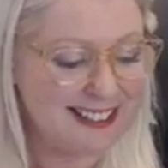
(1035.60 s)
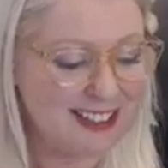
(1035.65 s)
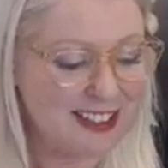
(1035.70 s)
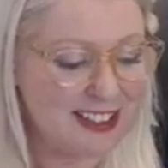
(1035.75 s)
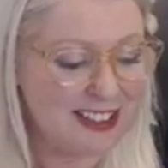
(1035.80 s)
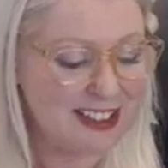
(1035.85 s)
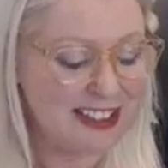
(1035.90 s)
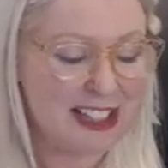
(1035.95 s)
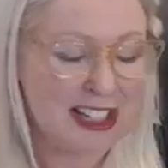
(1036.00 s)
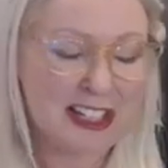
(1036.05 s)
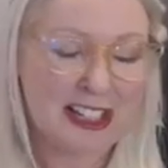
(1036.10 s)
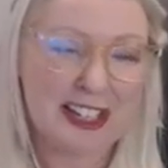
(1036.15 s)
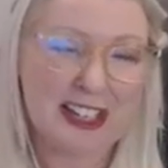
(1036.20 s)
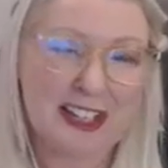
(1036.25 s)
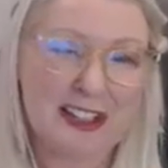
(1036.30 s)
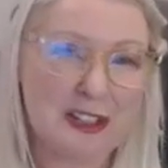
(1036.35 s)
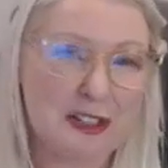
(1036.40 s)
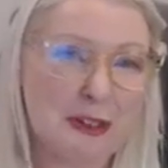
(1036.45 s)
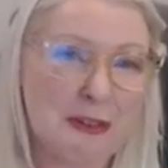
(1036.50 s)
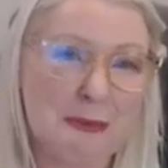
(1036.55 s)
look
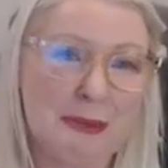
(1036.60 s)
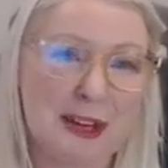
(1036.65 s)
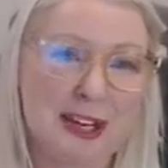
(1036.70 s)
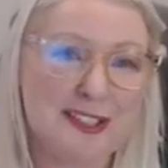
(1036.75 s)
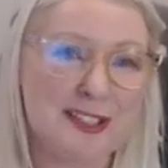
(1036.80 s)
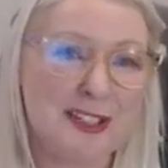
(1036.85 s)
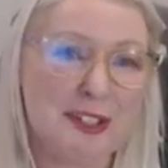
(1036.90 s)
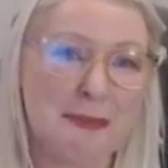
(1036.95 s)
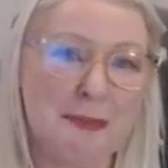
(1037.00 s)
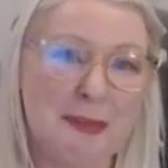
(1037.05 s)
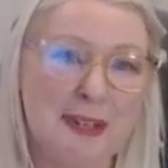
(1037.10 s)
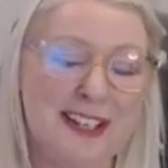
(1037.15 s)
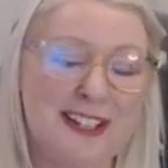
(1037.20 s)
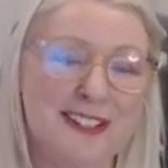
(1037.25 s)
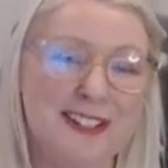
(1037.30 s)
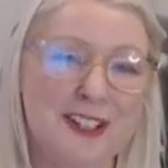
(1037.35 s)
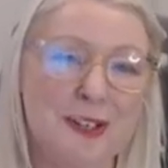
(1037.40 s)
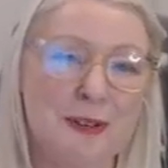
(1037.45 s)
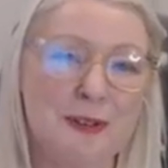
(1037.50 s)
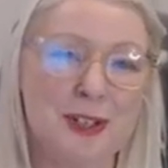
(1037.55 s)
at the amazing
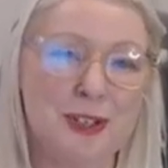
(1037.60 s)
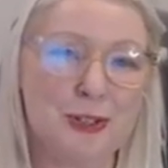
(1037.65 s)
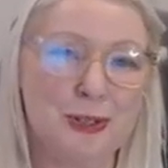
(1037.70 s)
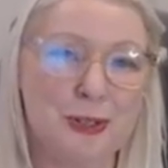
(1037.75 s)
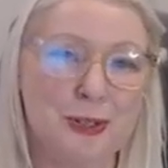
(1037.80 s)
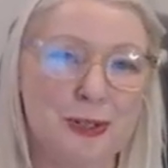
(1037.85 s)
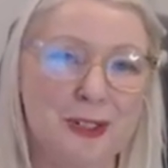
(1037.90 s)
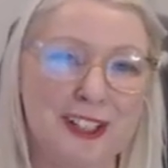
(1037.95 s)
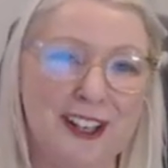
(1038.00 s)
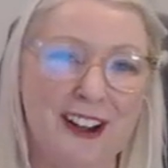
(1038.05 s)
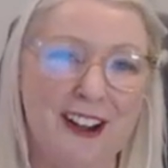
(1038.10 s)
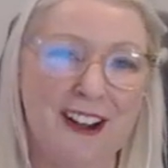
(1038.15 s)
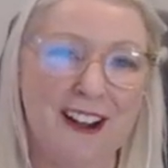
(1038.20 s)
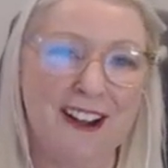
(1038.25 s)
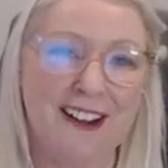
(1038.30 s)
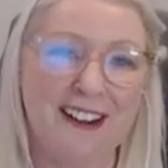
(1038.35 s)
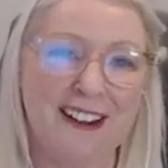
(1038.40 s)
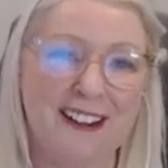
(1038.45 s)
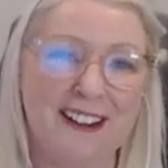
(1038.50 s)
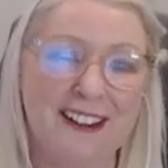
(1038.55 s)
beings that we truly
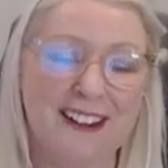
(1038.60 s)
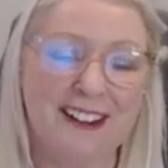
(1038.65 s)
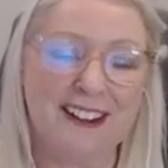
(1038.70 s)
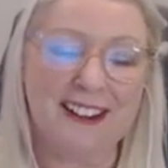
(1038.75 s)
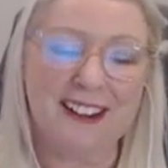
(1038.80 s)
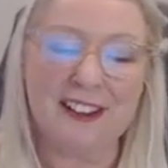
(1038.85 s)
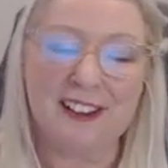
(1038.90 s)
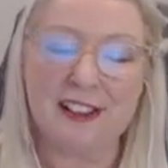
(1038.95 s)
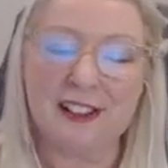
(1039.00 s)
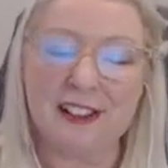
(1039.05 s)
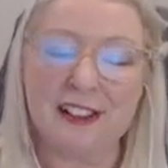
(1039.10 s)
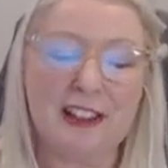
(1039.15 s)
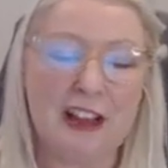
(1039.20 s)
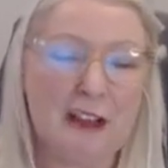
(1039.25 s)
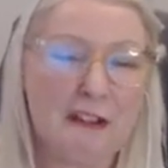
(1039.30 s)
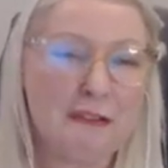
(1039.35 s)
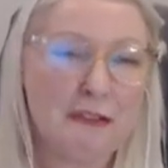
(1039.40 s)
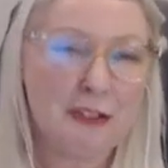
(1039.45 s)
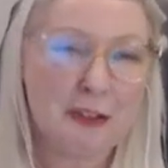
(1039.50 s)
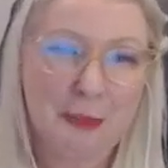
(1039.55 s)
are.
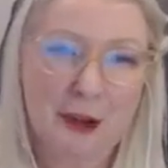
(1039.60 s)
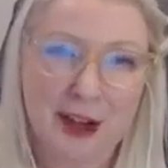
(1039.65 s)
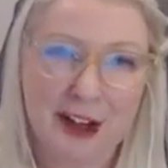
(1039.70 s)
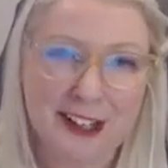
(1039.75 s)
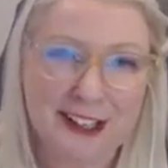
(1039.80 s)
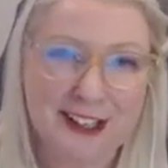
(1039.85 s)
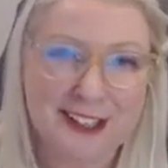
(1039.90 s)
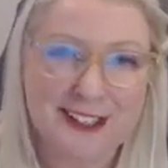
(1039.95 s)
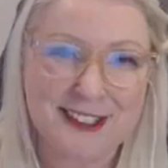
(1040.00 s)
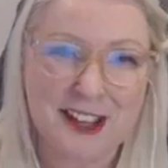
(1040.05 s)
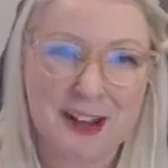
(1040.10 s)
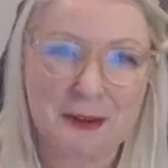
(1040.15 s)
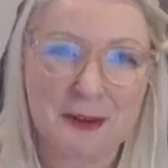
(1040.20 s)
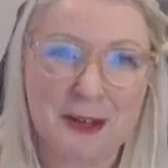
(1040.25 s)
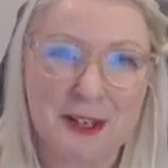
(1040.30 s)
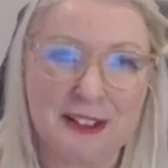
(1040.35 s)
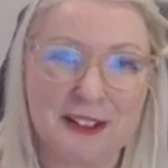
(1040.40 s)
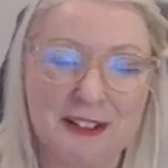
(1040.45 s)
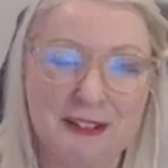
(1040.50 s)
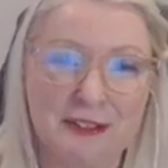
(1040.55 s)
Love the bodies that
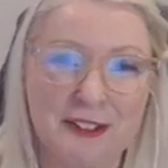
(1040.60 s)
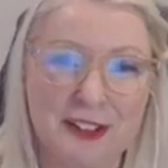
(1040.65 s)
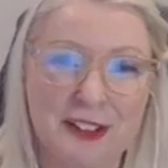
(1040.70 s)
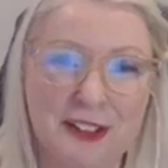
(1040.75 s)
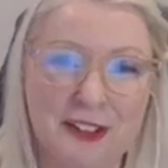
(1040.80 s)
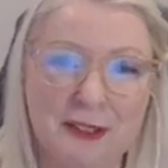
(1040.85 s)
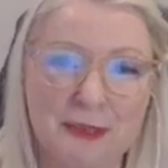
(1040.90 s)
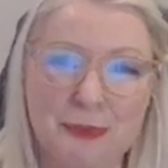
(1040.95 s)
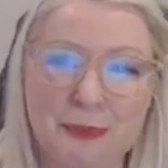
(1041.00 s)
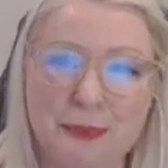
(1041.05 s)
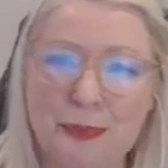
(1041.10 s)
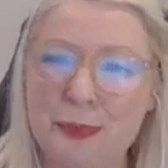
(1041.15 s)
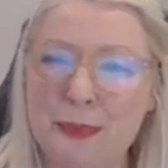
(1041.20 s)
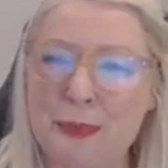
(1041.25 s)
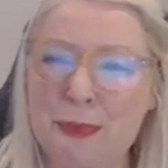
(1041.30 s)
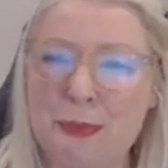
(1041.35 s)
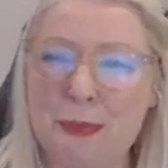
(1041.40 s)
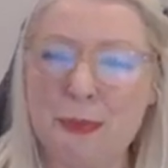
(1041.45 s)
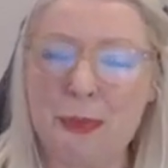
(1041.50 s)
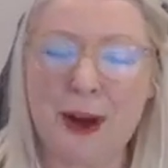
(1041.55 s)
we live in.
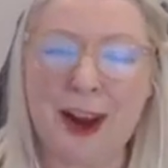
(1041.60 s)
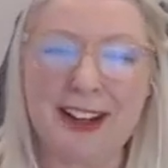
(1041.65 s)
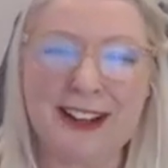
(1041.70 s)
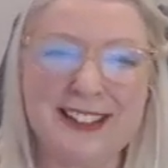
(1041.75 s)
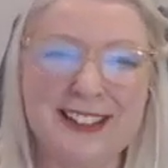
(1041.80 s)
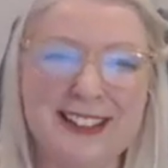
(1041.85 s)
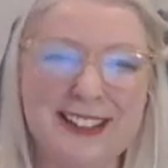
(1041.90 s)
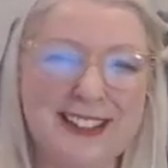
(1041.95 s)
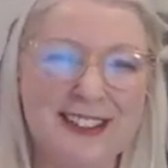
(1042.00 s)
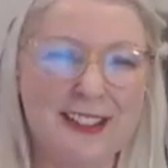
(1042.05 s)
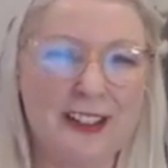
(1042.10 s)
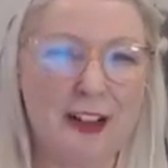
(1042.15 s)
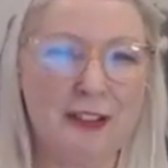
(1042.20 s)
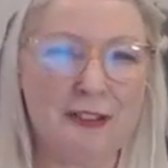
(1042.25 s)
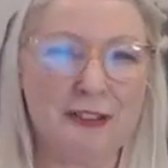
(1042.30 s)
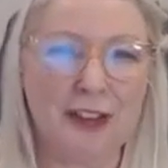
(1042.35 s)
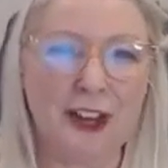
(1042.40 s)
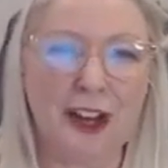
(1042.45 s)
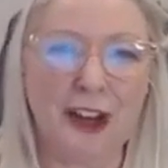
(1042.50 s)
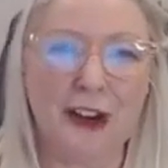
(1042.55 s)
Practice
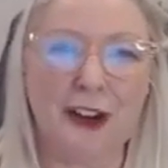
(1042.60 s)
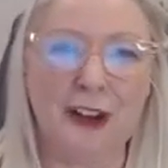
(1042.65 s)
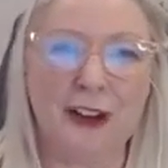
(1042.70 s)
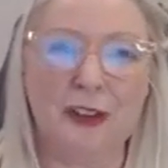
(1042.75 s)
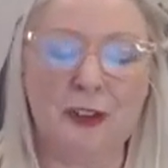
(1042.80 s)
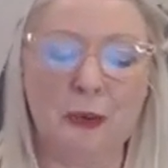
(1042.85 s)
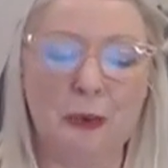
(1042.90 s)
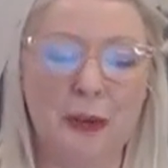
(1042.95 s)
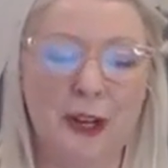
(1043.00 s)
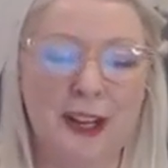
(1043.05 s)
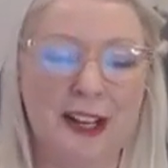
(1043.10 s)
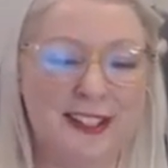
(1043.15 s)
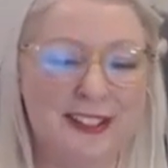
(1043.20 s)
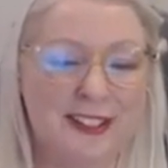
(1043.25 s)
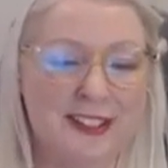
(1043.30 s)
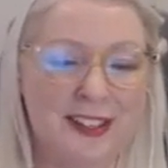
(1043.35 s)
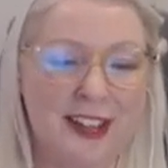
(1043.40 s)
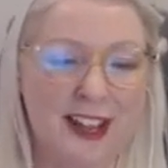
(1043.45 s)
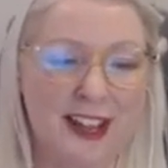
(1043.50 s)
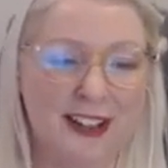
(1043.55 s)
self-care in
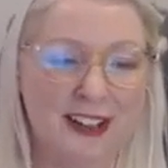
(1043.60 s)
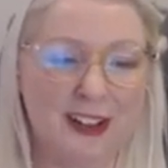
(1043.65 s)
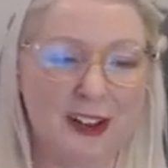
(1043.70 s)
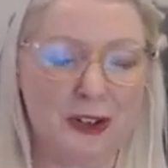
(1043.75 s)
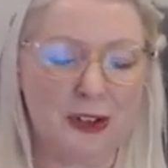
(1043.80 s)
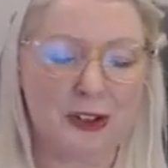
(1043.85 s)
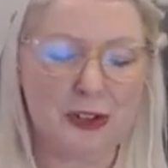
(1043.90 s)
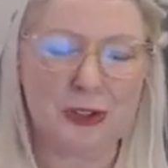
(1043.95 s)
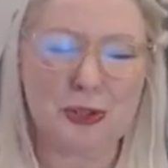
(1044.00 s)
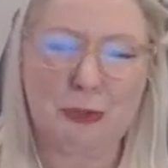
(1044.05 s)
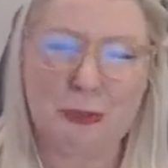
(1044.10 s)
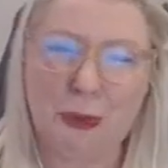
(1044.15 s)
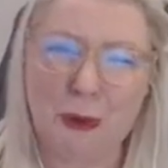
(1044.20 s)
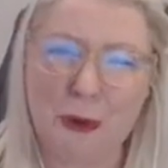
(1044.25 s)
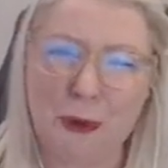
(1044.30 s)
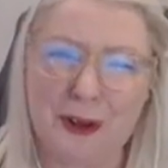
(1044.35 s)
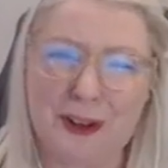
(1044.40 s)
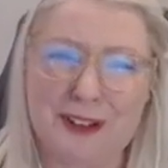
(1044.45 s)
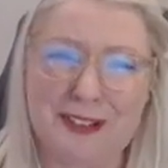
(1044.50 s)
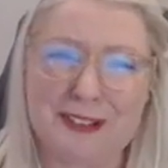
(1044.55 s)
ways that are
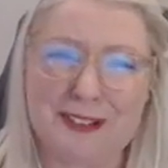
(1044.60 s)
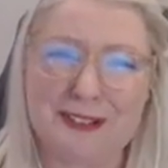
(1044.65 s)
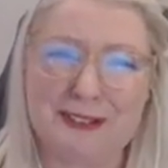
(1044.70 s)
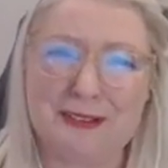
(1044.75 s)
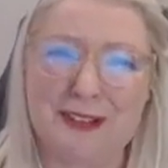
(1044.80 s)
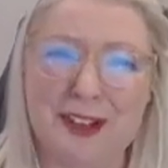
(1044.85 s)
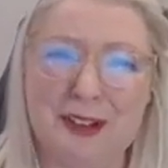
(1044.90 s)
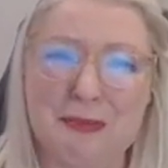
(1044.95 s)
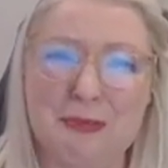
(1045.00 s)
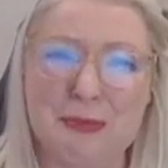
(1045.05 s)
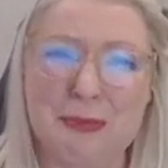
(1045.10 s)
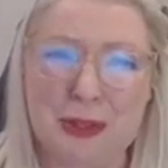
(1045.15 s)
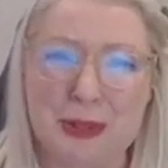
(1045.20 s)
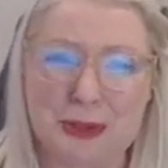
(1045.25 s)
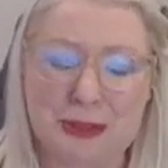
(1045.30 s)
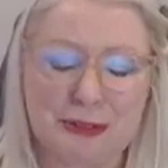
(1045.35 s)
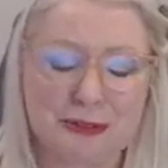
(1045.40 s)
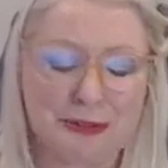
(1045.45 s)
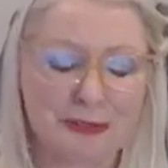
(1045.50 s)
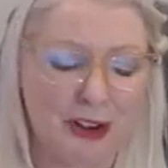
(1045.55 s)
supportive and
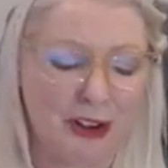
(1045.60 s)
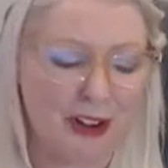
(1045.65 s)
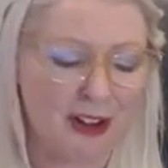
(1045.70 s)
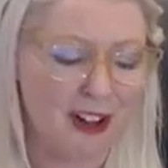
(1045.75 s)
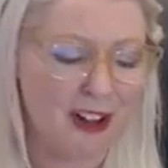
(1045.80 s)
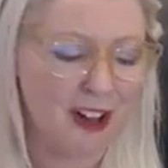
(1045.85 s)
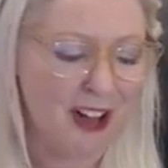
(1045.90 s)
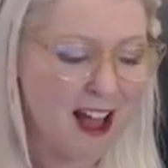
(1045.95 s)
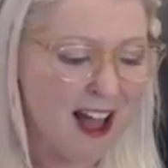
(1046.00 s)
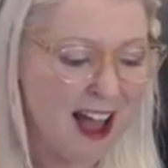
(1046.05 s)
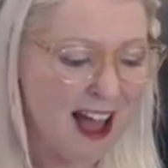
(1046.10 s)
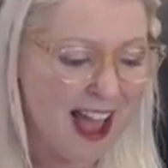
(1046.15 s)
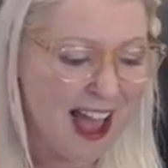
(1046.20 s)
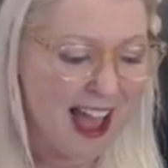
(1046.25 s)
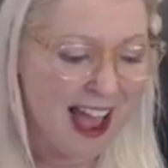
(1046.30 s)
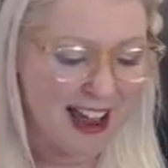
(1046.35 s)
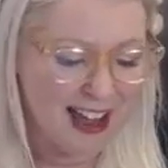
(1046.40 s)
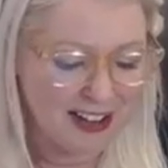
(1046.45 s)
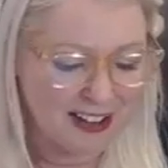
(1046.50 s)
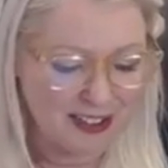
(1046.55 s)
beautiful,
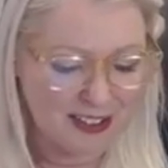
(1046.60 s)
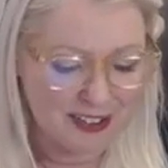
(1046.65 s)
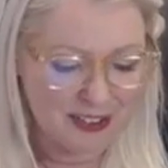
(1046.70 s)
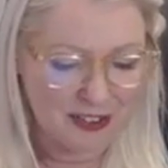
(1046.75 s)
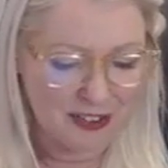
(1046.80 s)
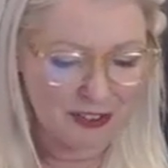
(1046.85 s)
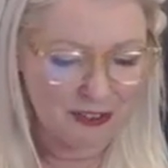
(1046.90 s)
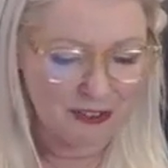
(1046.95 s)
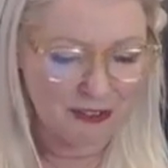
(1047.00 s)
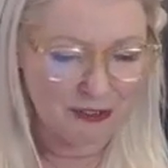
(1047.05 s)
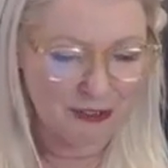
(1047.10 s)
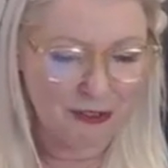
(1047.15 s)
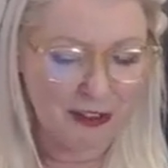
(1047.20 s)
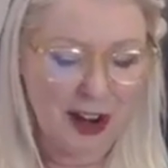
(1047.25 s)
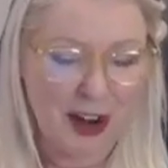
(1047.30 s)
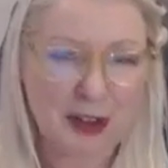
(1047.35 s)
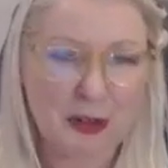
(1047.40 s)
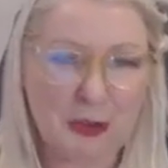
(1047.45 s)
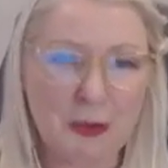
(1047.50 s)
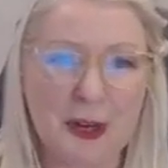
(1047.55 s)
and
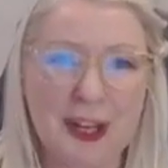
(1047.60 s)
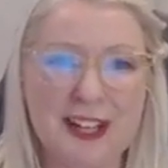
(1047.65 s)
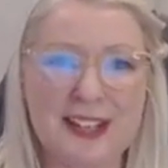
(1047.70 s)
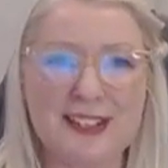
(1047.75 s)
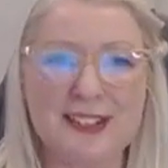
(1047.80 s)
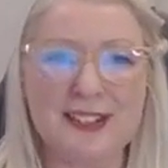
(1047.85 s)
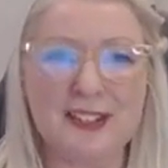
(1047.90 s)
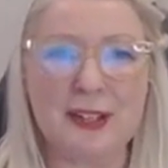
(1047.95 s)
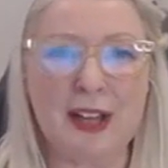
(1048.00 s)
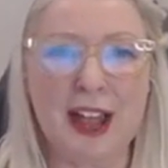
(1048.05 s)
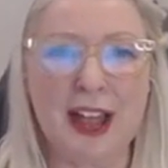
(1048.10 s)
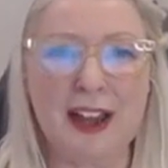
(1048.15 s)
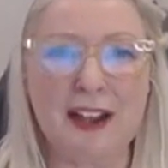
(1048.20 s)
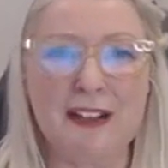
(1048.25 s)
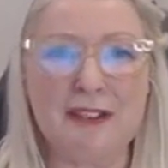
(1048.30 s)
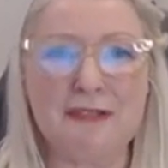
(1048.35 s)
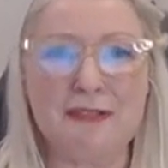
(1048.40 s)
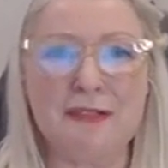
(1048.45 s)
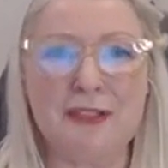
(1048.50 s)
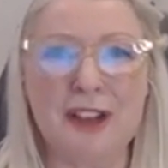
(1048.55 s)
find ways to
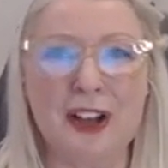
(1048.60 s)
have